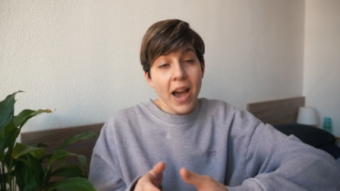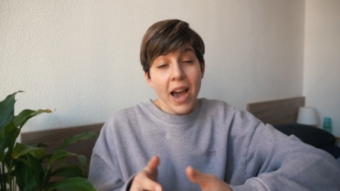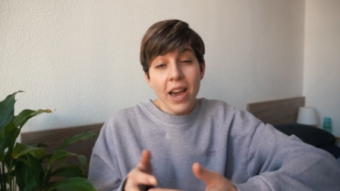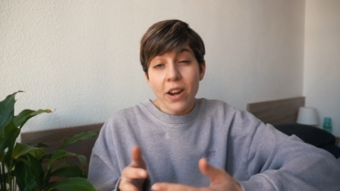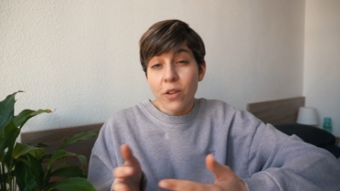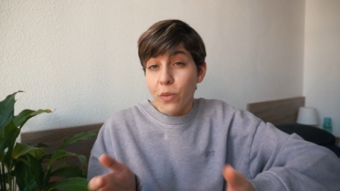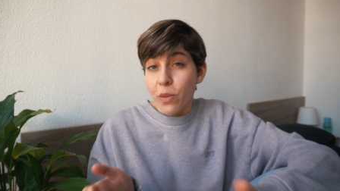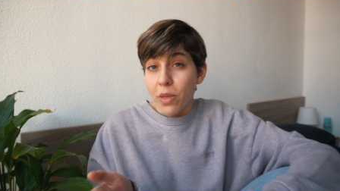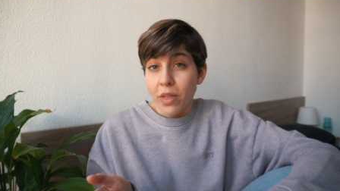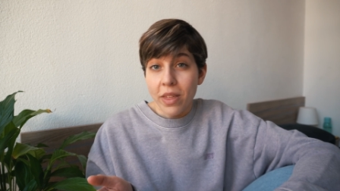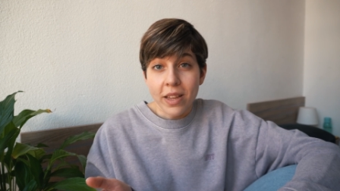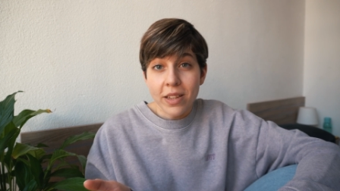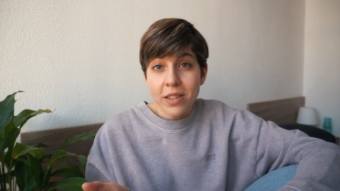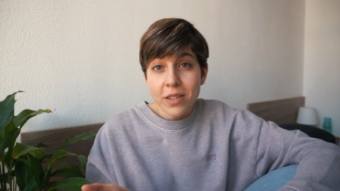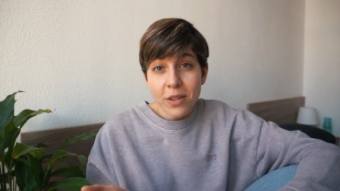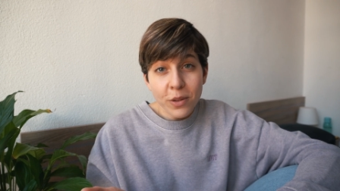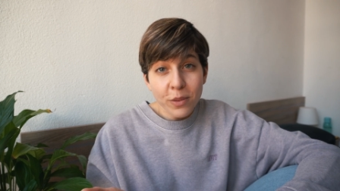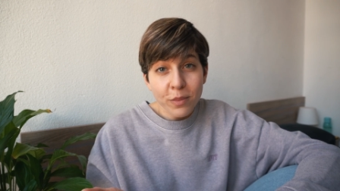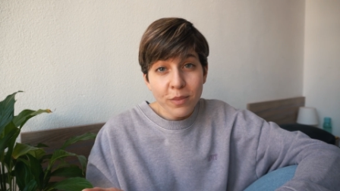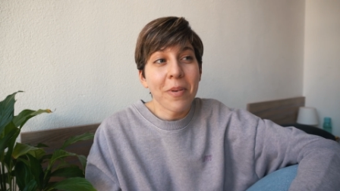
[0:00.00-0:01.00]
I don't think
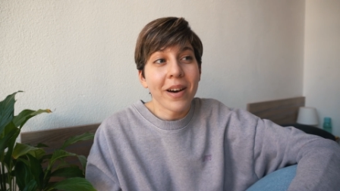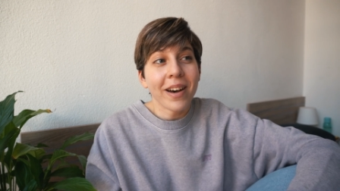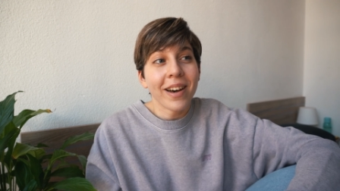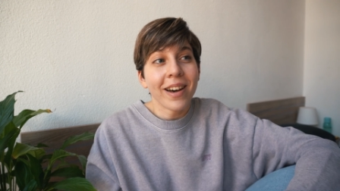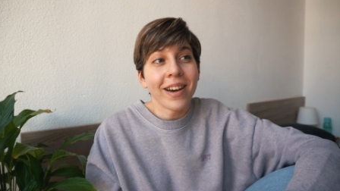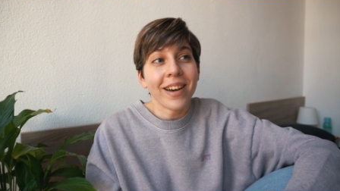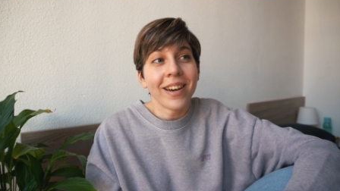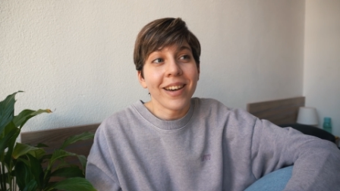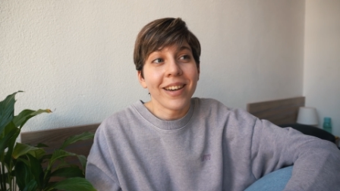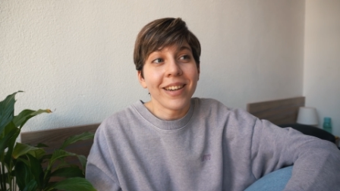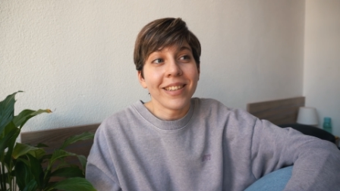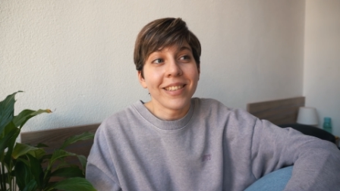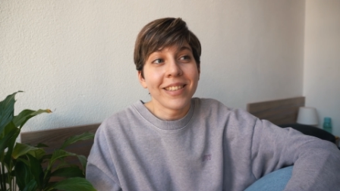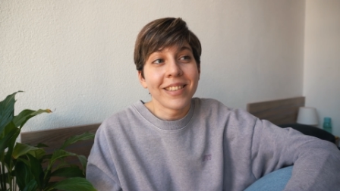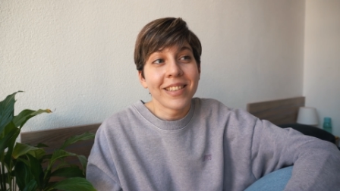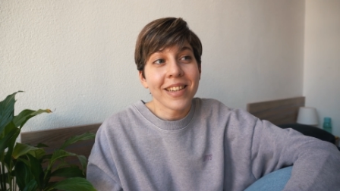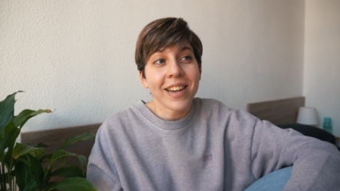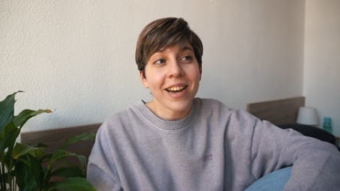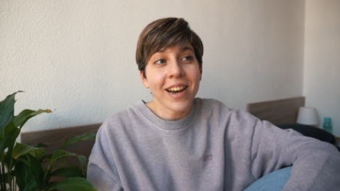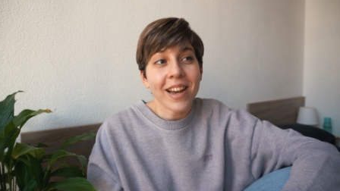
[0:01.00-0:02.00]
so,
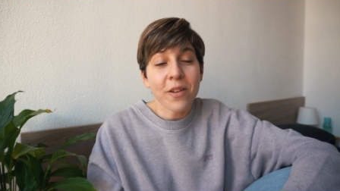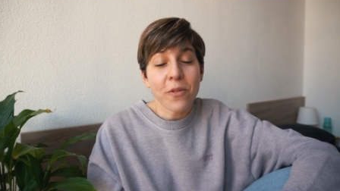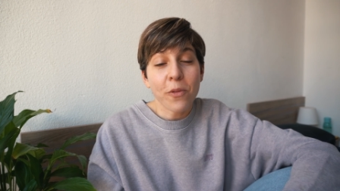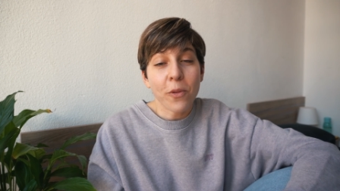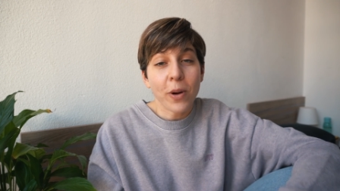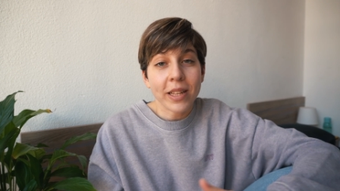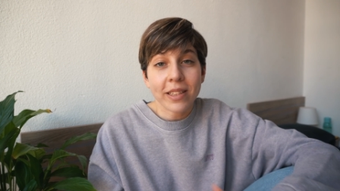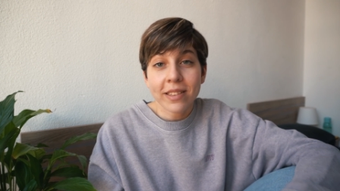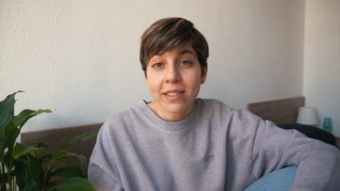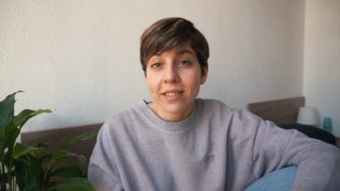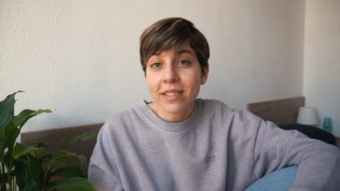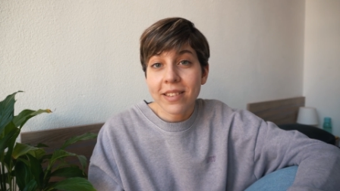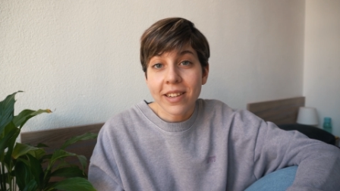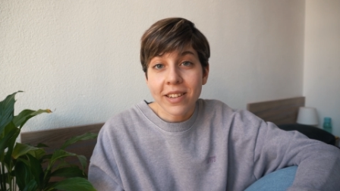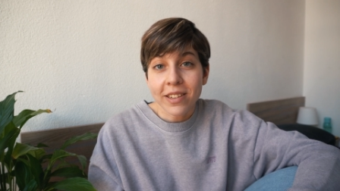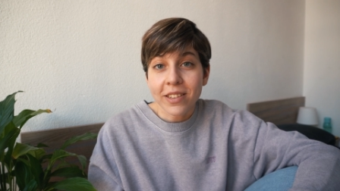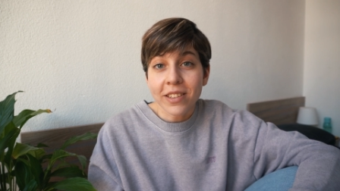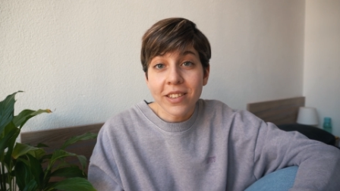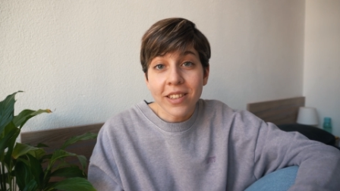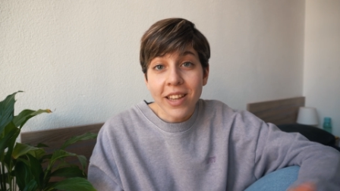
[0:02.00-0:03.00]
but I went
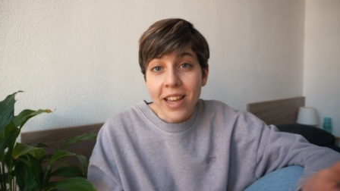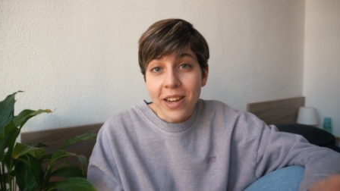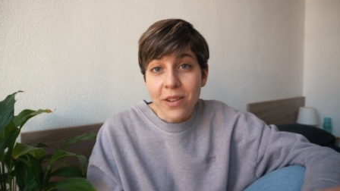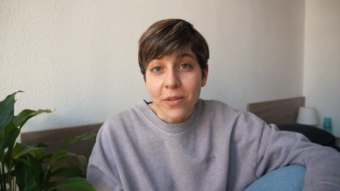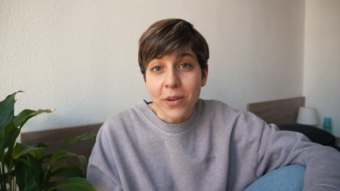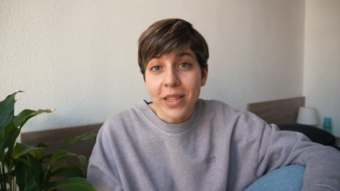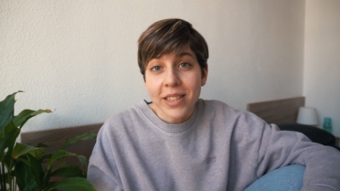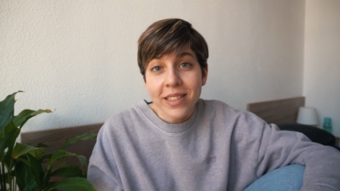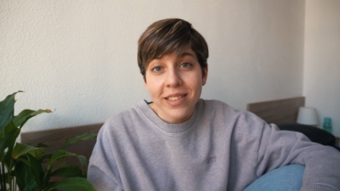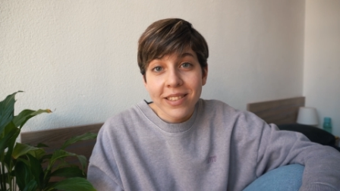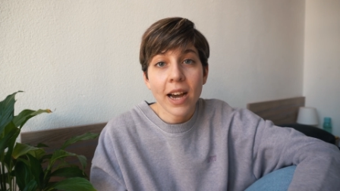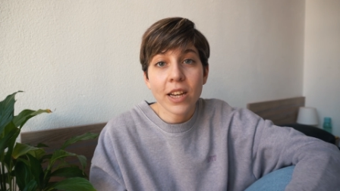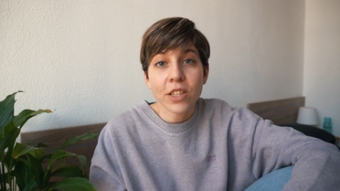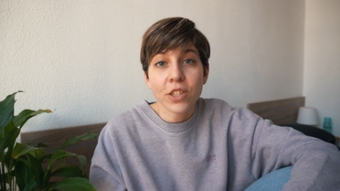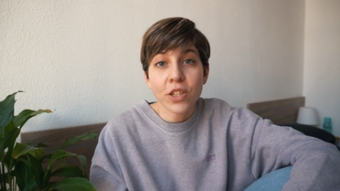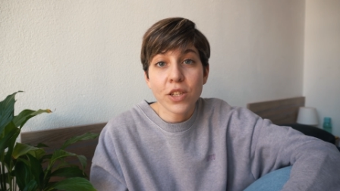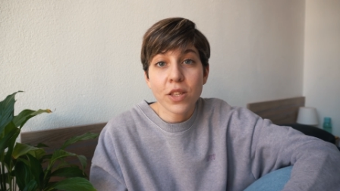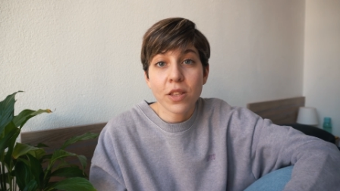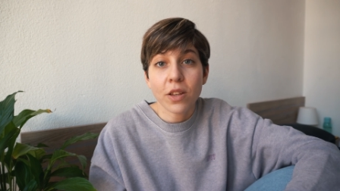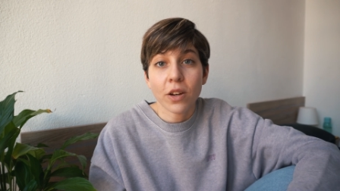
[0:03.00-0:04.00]
there anyways. I
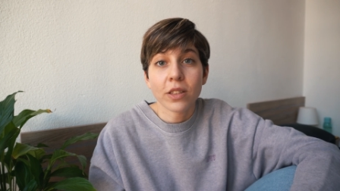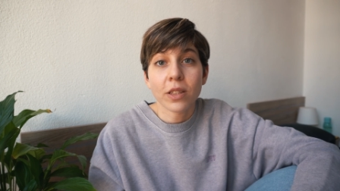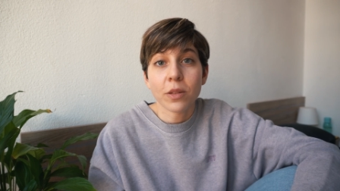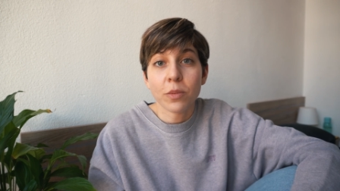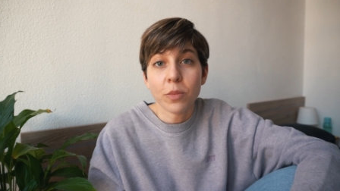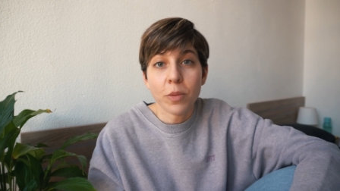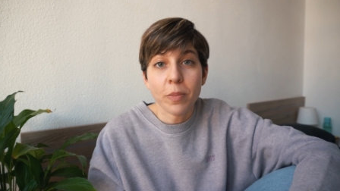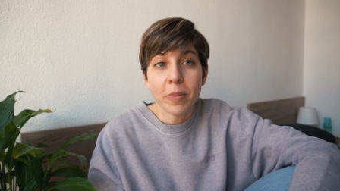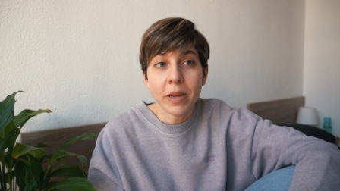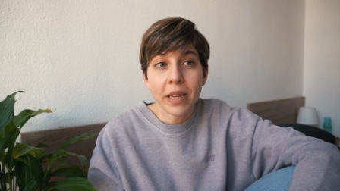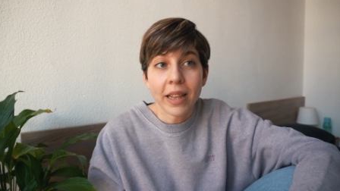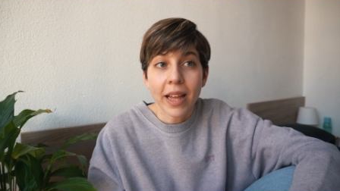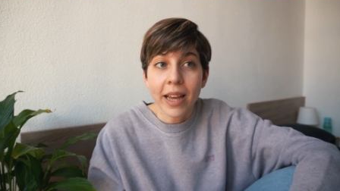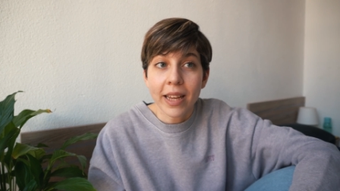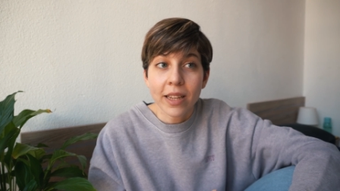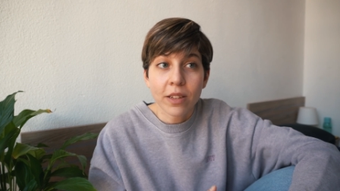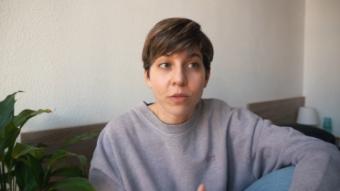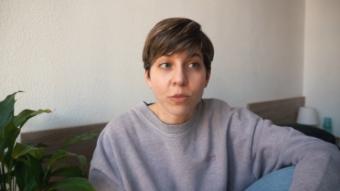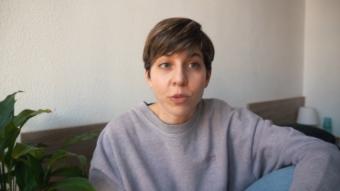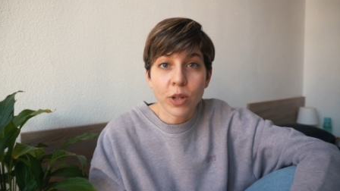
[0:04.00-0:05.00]
just thought it would be
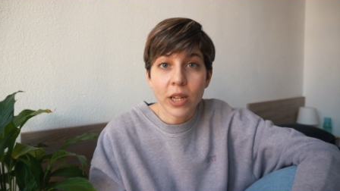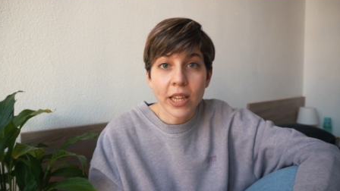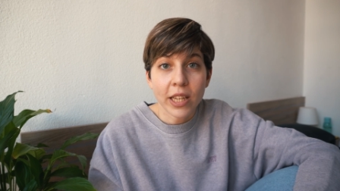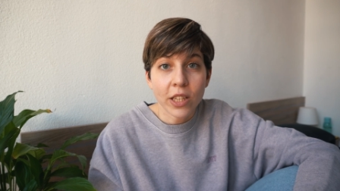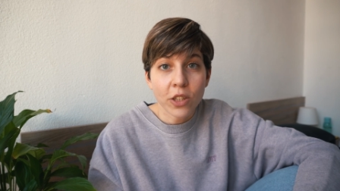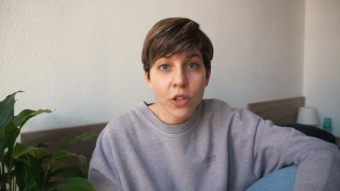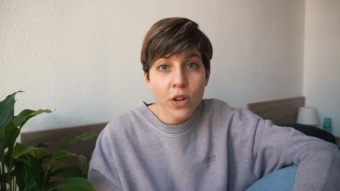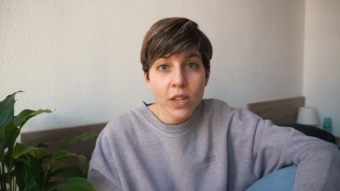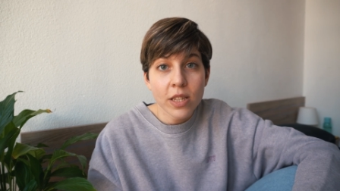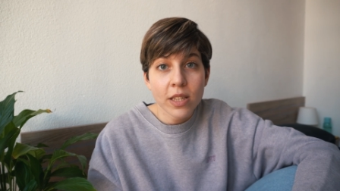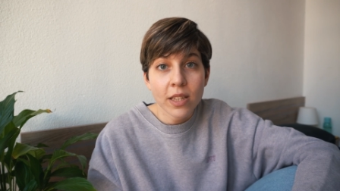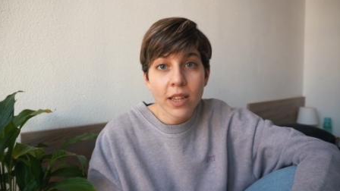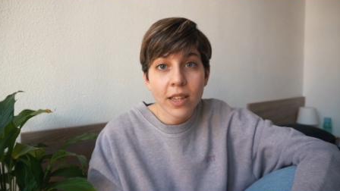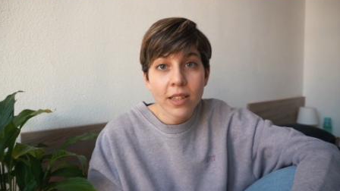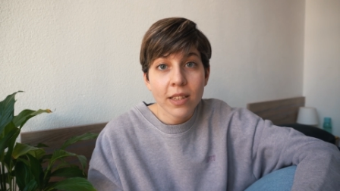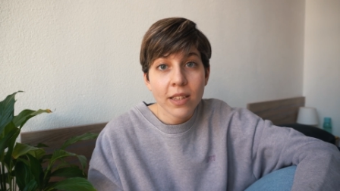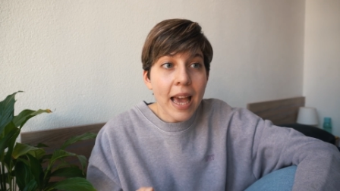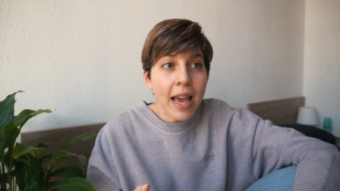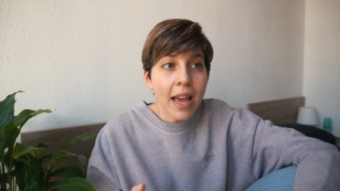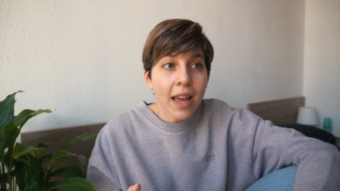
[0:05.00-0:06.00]
like really
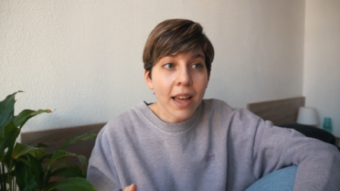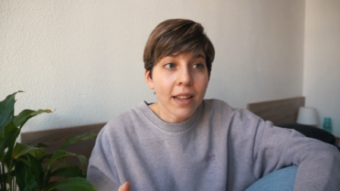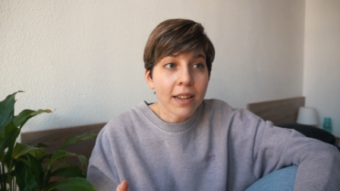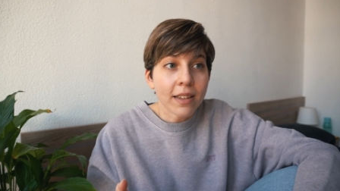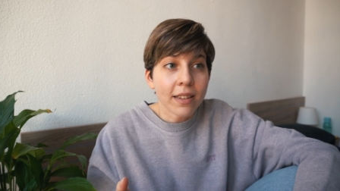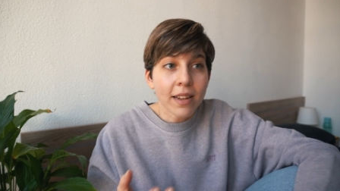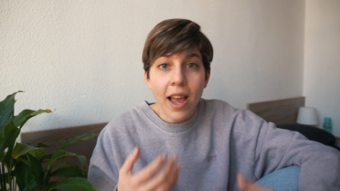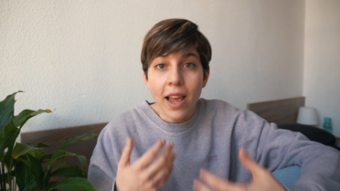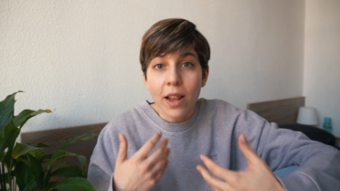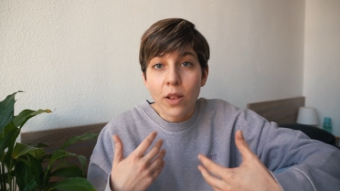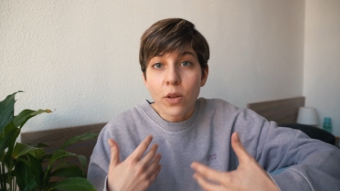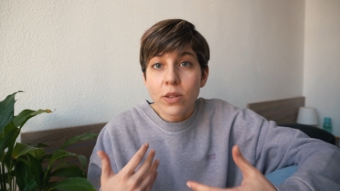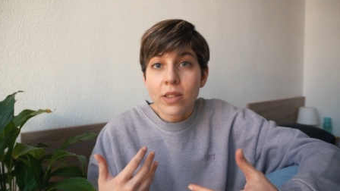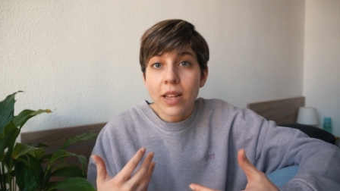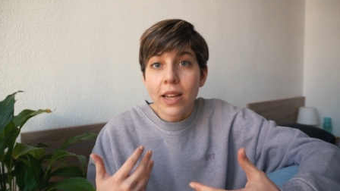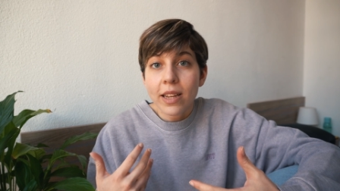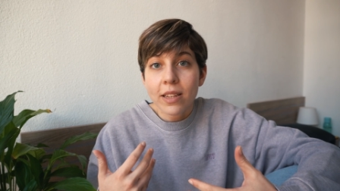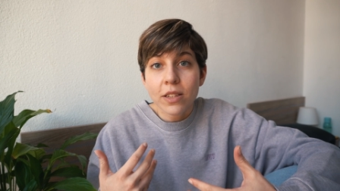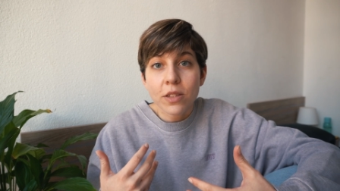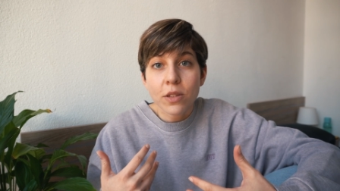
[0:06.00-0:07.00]
interesting, and I looked
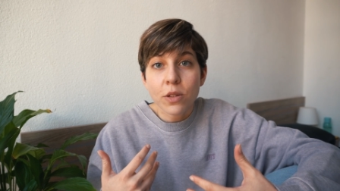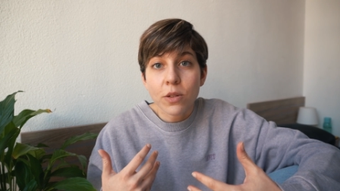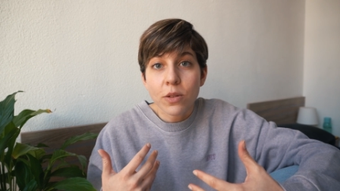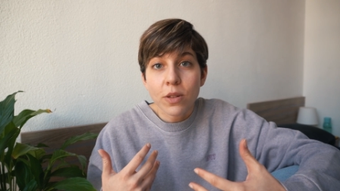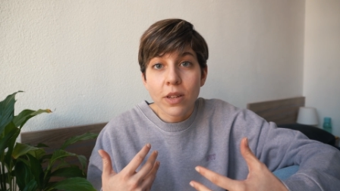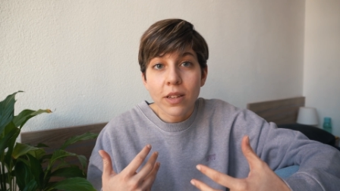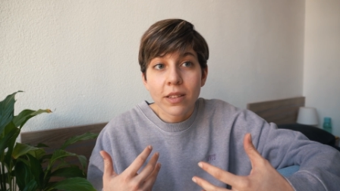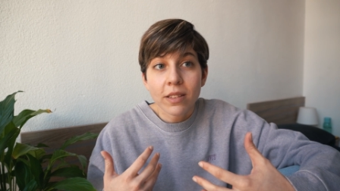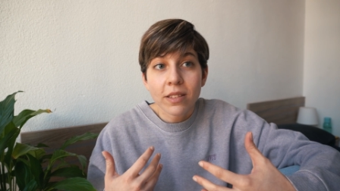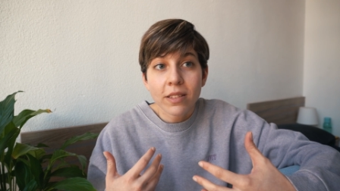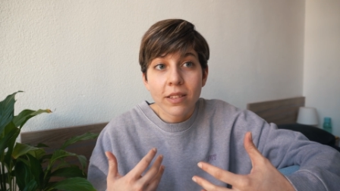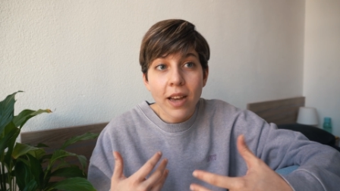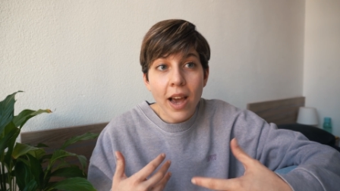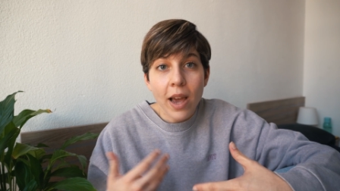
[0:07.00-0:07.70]
like a student.